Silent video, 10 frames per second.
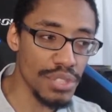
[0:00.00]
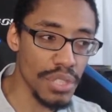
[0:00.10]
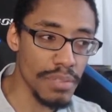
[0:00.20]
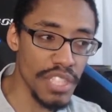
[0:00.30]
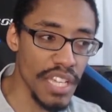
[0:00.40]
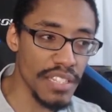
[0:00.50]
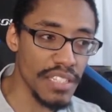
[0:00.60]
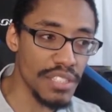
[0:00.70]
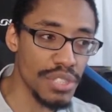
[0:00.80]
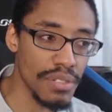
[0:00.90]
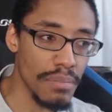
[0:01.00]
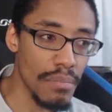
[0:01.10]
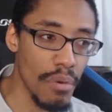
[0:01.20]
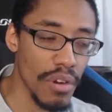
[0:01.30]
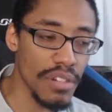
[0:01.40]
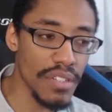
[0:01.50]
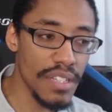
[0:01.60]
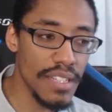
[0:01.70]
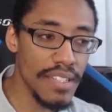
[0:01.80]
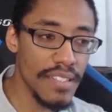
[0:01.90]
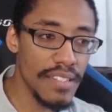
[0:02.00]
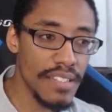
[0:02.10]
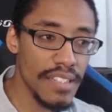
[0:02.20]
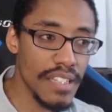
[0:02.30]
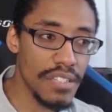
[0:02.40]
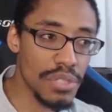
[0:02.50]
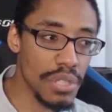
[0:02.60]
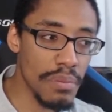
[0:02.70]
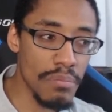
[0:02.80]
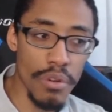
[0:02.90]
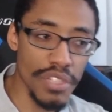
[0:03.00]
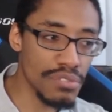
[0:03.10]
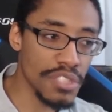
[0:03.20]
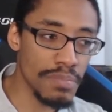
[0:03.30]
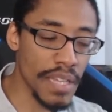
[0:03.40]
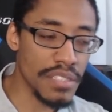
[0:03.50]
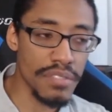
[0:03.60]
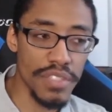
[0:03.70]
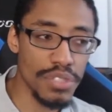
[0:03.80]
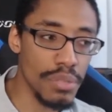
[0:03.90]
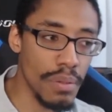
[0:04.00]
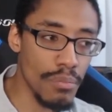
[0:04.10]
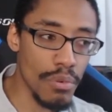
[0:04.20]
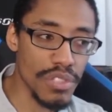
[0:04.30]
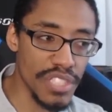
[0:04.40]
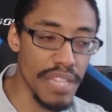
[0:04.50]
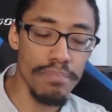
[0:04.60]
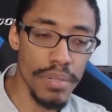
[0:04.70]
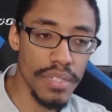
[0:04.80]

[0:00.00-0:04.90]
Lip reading: been taken in. It should have been more... It should have been more introspective, and it should have been more deep.